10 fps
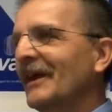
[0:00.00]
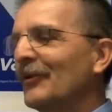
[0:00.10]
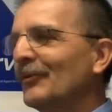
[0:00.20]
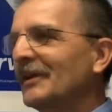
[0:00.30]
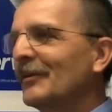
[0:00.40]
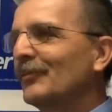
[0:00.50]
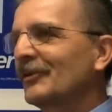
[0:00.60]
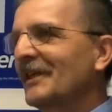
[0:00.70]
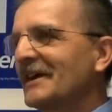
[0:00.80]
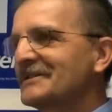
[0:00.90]
canoeing and
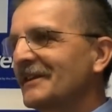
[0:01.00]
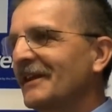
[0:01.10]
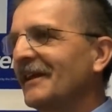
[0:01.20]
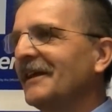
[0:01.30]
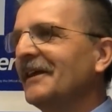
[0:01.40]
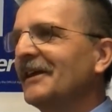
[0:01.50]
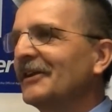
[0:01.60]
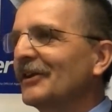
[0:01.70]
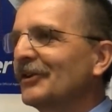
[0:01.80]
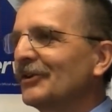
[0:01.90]
portaging
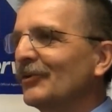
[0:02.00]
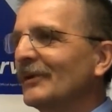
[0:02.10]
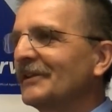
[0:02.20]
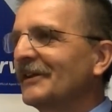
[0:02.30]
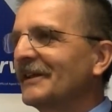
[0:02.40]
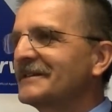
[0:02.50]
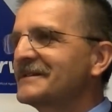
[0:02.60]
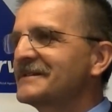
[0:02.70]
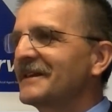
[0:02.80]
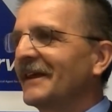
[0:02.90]
in Ontario
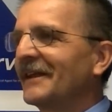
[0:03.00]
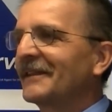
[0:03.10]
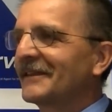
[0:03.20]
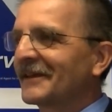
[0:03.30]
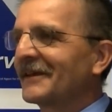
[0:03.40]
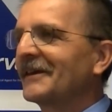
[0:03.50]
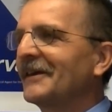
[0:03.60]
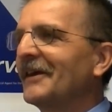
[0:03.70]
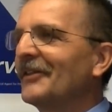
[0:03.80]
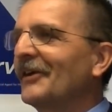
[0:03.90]
wilderness, and
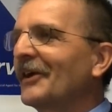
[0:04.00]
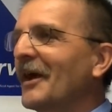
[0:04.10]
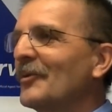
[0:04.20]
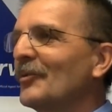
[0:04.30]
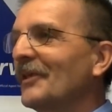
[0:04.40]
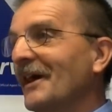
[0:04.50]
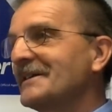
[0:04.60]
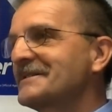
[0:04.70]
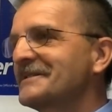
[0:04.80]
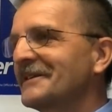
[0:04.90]
they are coming with
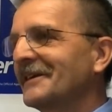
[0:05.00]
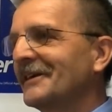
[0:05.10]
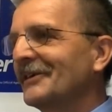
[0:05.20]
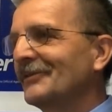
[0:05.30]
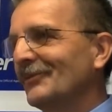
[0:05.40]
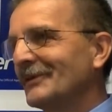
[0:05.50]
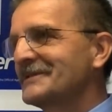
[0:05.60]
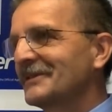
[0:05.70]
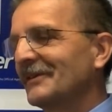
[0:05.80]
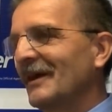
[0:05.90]
us
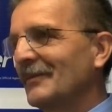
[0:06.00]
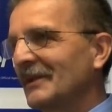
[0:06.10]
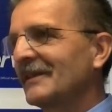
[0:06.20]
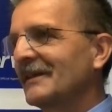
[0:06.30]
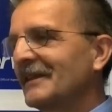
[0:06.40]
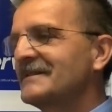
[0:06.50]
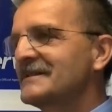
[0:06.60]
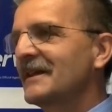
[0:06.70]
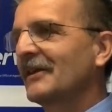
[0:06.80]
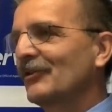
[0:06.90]
also. I mean,
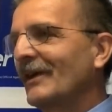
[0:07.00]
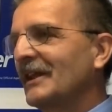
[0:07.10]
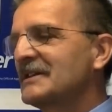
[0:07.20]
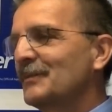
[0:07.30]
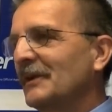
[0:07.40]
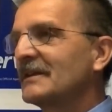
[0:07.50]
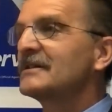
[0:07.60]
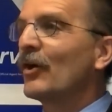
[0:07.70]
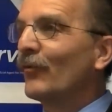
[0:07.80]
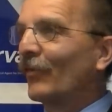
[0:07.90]
that's a great
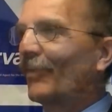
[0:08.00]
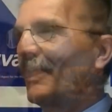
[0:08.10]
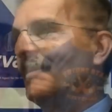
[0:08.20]
experience for